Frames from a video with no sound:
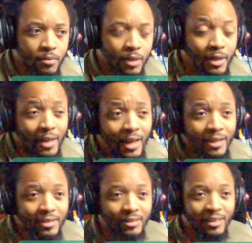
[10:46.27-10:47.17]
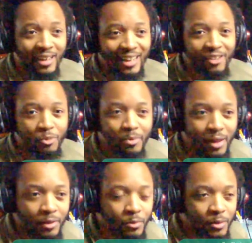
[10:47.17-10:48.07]
And that I have a
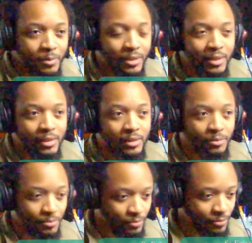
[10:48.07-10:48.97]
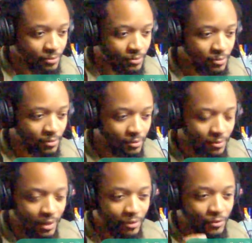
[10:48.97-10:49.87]
problem with, because
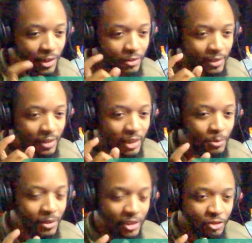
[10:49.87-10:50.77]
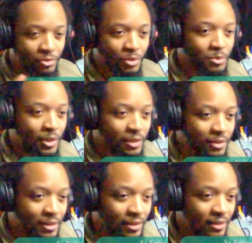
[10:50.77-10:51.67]
that veteran label gets thrown out
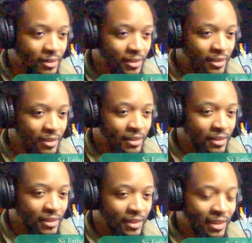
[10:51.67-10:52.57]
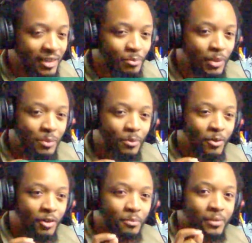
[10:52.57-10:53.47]
there, and then
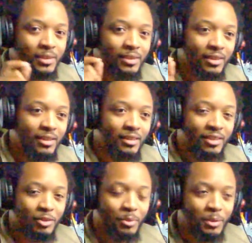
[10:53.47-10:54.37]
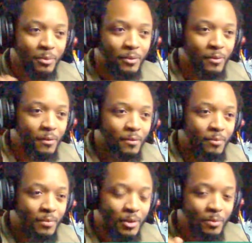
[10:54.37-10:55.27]
people are misleading these people.
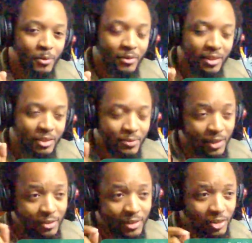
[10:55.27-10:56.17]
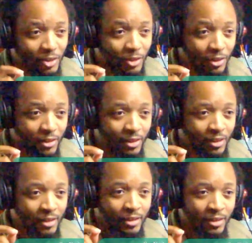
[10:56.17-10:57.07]
These veterans are,
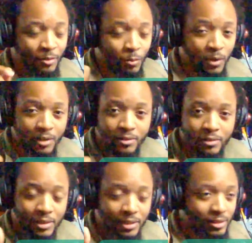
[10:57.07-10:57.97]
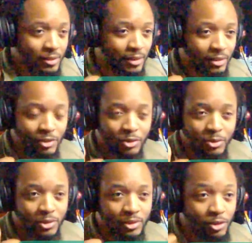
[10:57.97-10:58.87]
one, against the
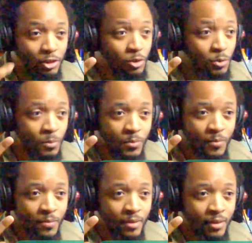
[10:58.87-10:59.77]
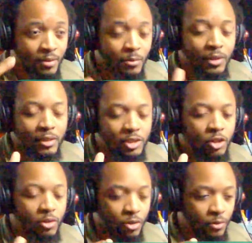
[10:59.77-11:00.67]
Constitution. Two, well, let's
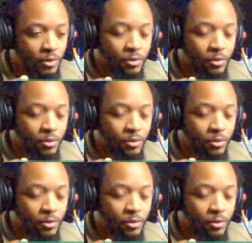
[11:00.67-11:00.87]
start over.